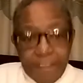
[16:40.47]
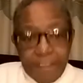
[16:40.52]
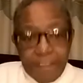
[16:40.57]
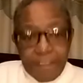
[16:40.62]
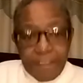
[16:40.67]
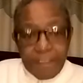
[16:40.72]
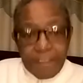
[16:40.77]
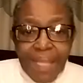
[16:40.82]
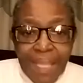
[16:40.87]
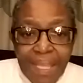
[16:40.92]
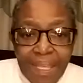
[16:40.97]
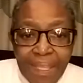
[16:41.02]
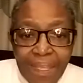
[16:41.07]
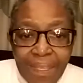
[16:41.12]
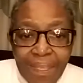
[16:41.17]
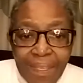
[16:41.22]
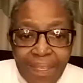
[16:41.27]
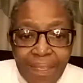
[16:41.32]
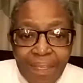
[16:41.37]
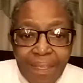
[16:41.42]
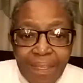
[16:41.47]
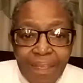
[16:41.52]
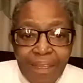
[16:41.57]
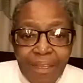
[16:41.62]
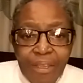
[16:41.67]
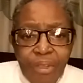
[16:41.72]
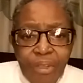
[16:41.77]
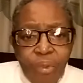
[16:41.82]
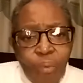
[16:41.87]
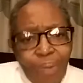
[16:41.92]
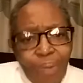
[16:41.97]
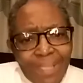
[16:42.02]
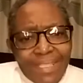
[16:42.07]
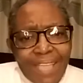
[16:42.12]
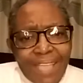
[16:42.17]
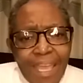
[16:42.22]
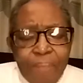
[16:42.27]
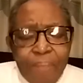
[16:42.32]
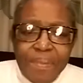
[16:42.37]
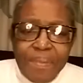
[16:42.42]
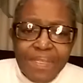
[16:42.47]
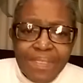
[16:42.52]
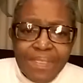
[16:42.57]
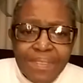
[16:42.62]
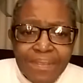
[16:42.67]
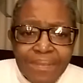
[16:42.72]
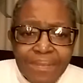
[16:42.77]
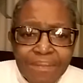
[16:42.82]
play, what happened?